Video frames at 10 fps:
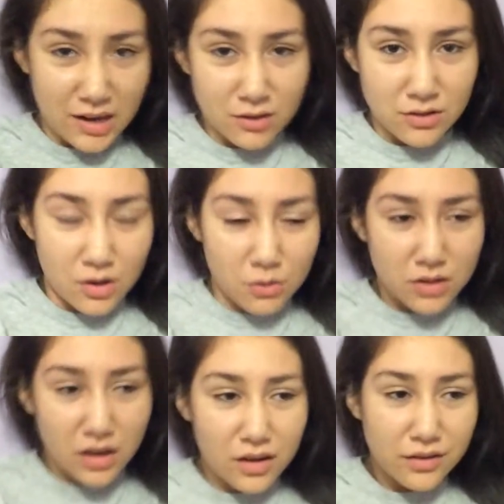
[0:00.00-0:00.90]
don't own
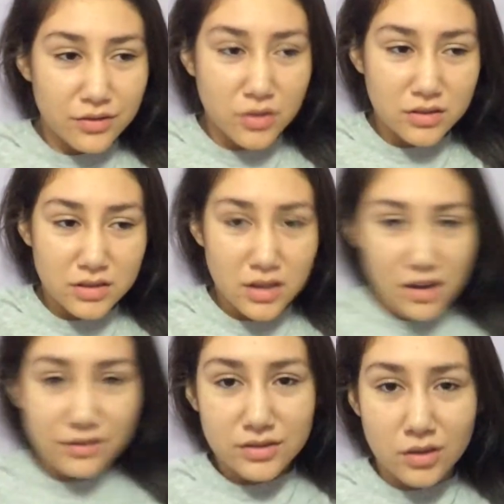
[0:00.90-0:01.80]
colorful
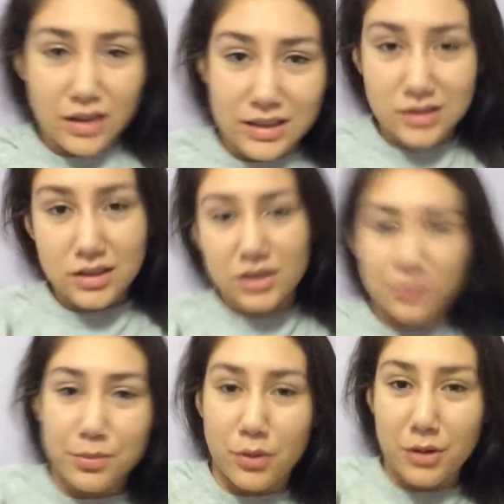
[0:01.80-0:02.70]
stuff, so that's a
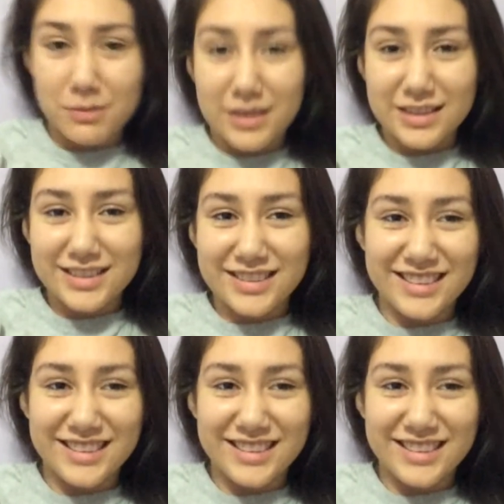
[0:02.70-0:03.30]
disappointment.